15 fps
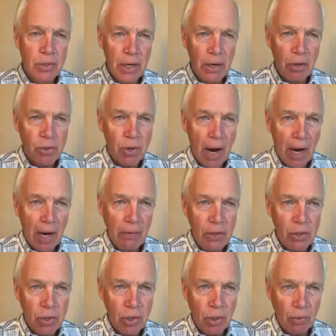say you're tracking
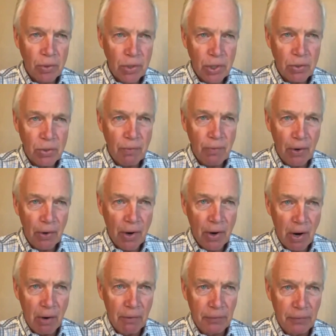these children's history very
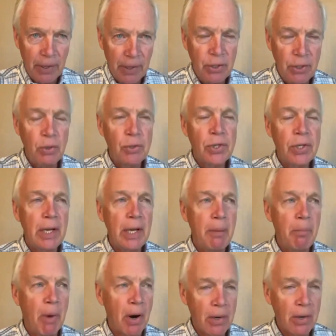carefully. Do you see
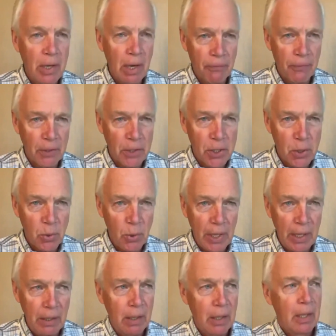a marked difference
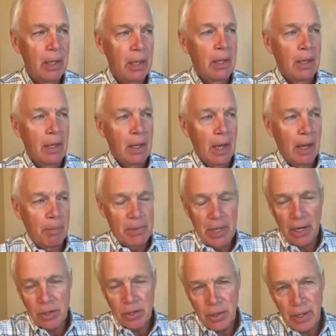between
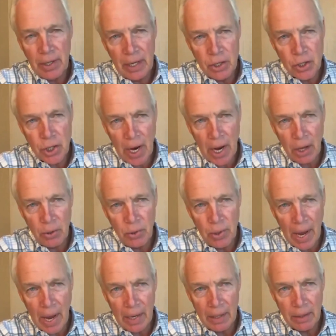potentially a child who
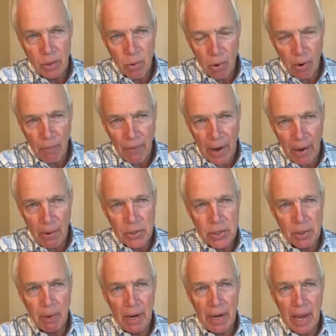got coronavirus
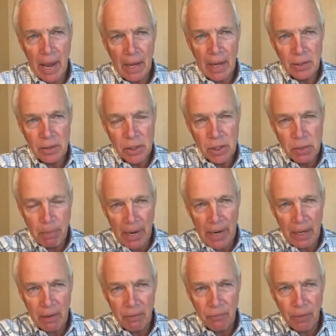and might have got
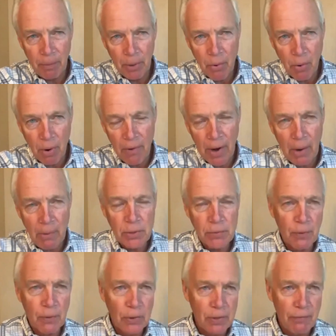spike from the
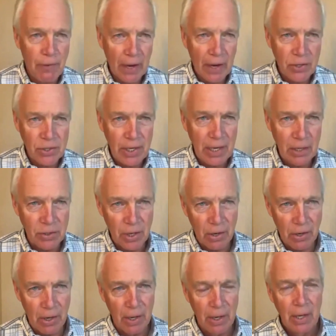coronavirus versus the vaccine? Is
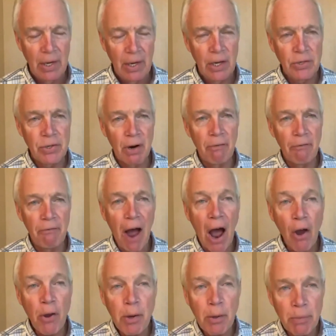there a
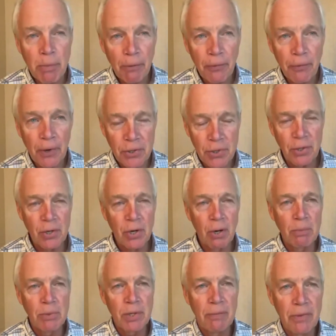volume difference in
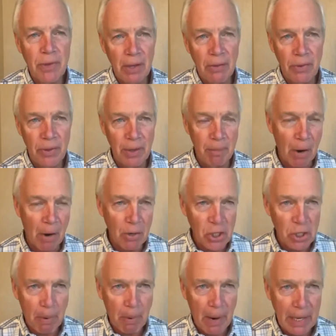terms of the amount of
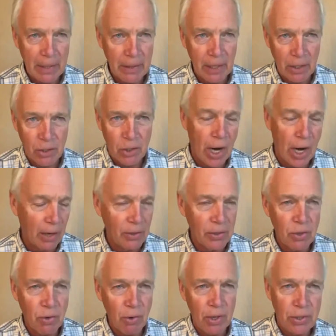spike that a child
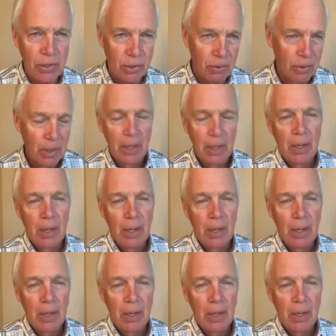is going to